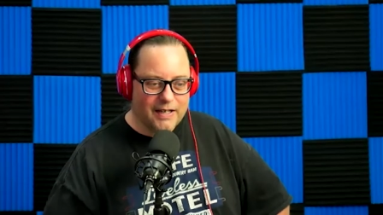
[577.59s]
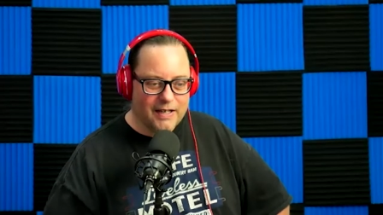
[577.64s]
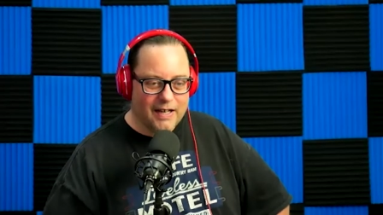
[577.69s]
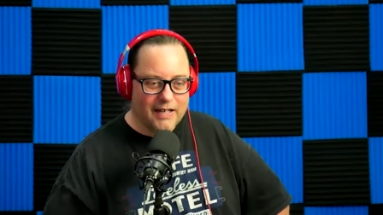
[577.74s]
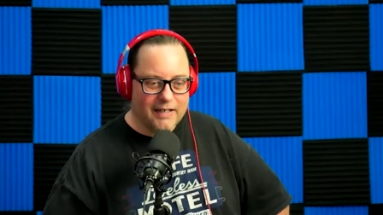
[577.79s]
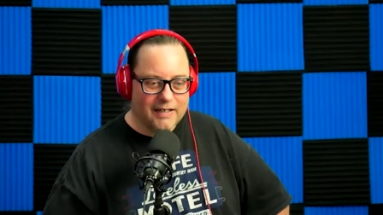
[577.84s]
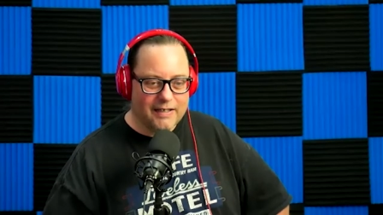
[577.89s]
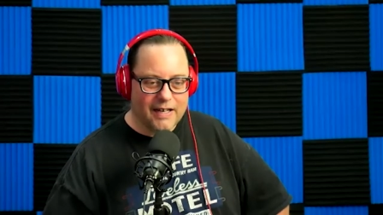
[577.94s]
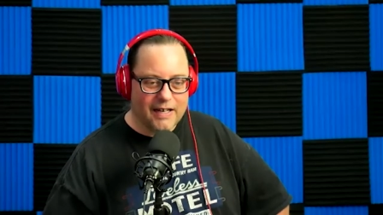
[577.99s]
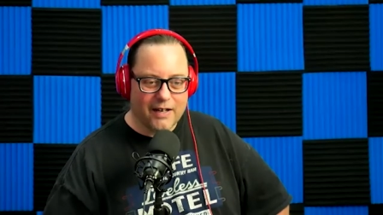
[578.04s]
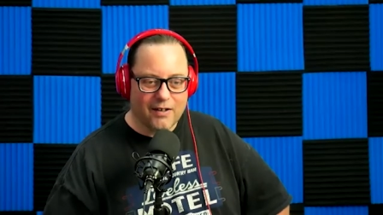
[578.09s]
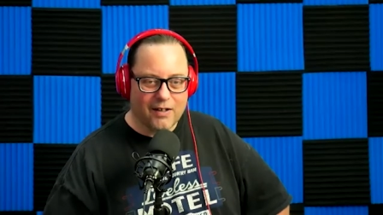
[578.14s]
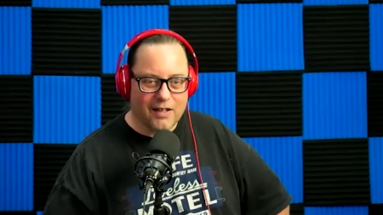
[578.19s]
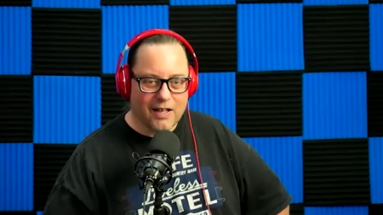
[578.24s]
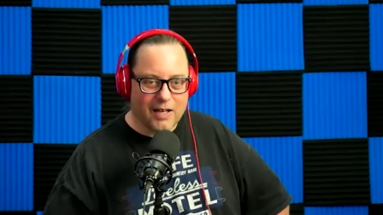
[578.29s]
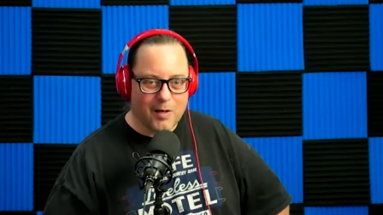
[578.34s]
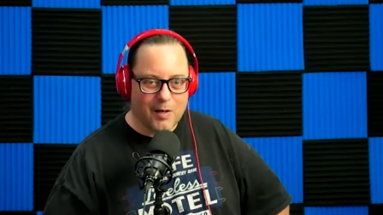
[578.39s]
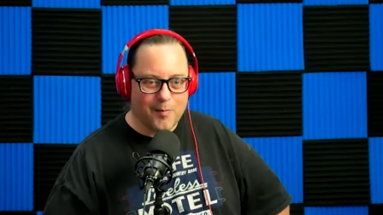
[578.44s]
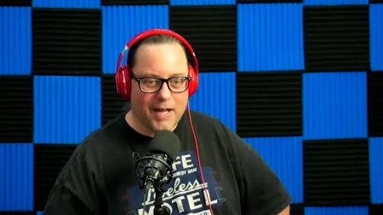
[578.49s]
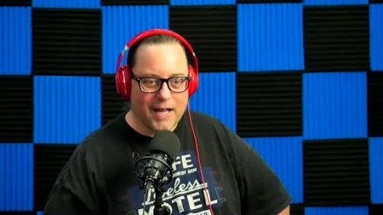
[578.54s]
and
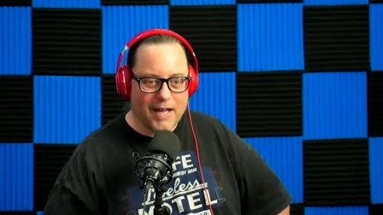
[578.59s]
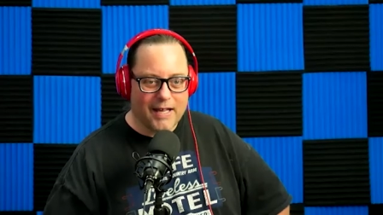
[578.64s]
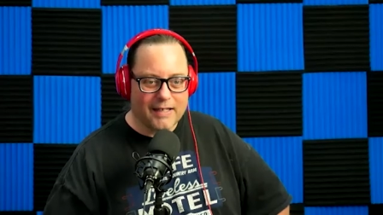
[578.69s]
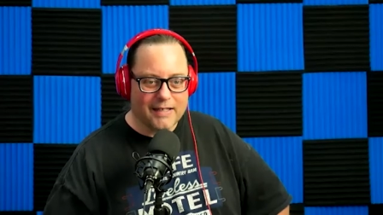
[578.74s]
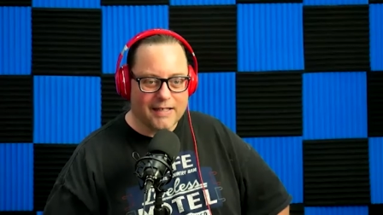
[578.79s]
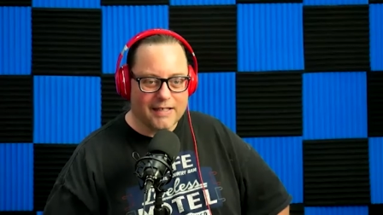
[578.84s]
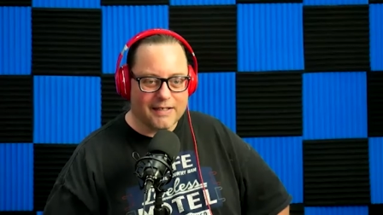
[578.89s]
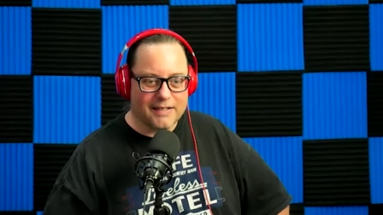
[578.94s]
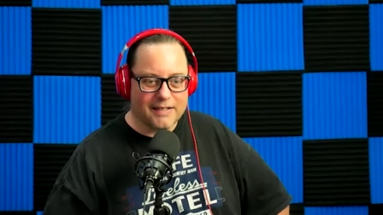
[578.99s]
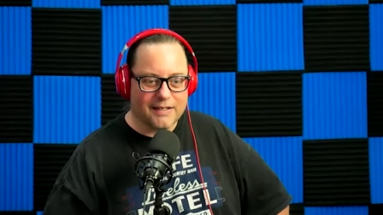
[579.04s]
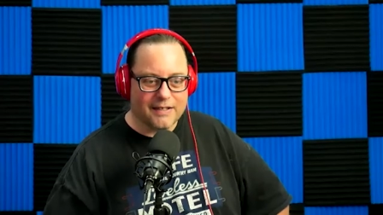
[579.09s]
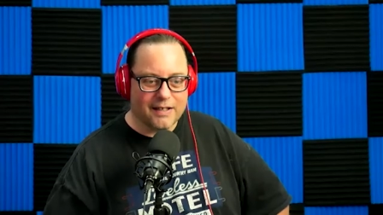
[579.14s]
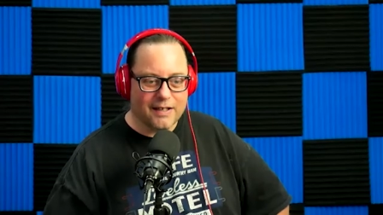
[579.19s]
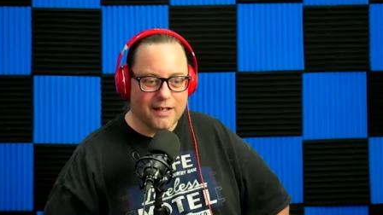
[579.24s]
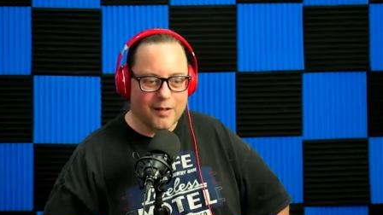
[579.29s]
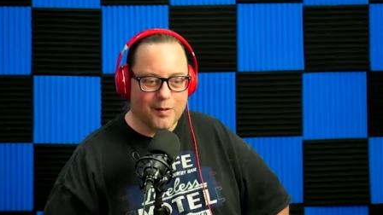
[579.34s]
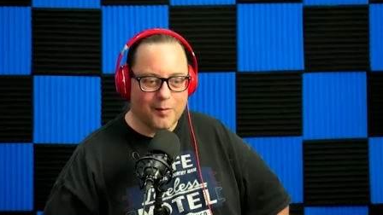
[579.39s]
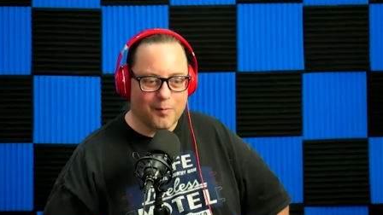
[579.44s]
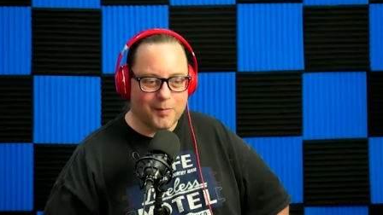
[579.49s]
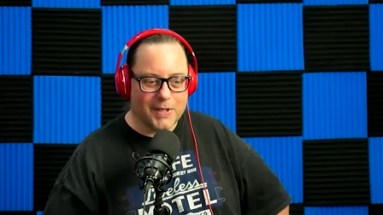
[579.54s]
Carolina Madness
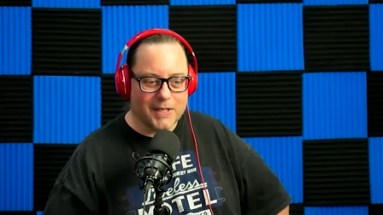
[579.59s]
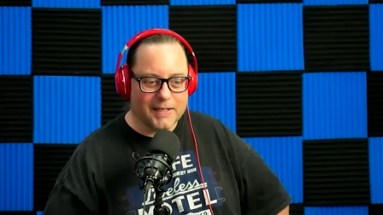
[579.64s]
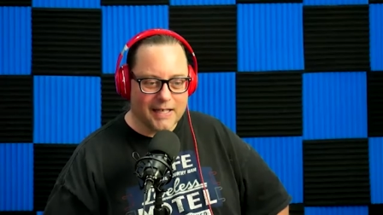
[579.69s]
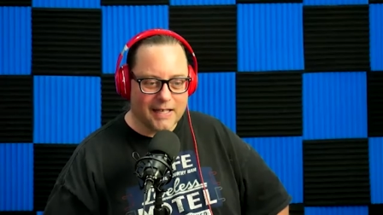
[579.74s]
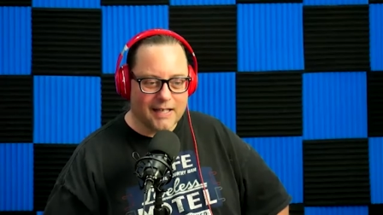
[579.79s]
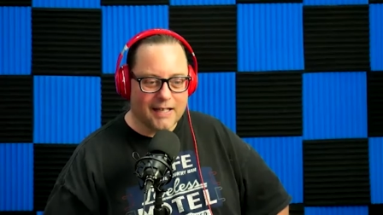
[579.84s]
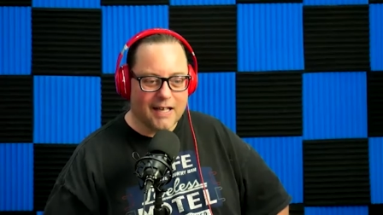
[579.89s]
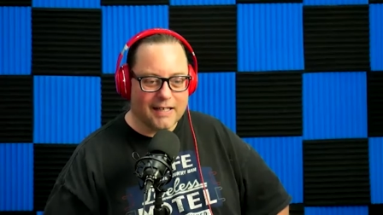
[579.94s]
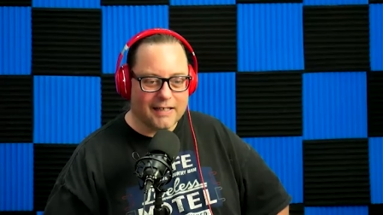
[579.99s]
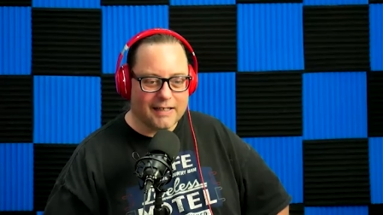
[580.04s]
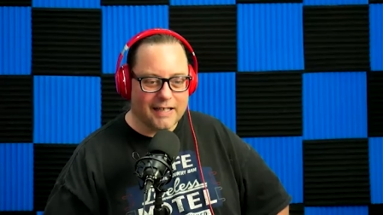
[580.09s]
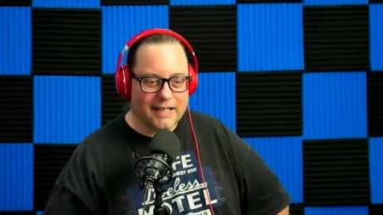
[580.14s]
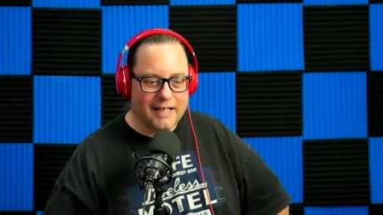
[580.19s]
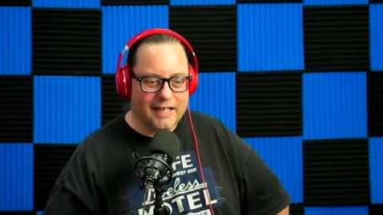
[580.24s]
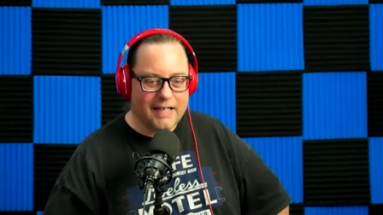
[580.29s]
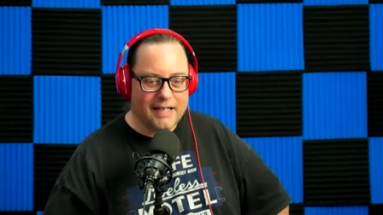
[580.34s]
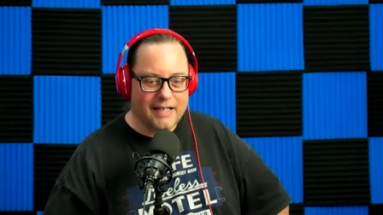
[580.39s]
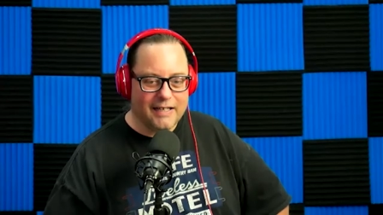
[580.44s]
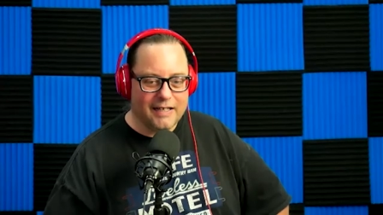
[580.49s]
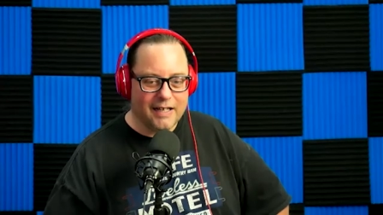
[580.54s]
because um, I like the oh.
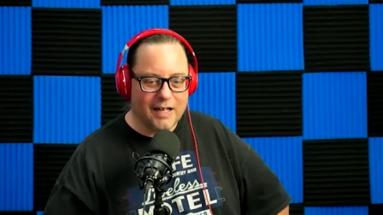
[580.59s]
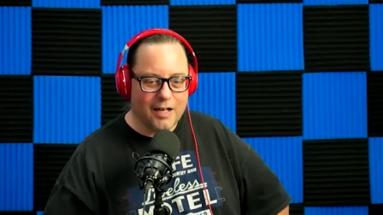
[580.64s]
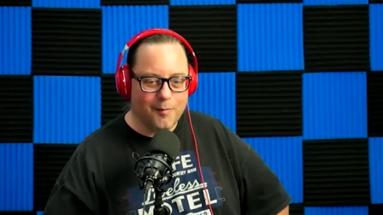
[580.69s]
Heat.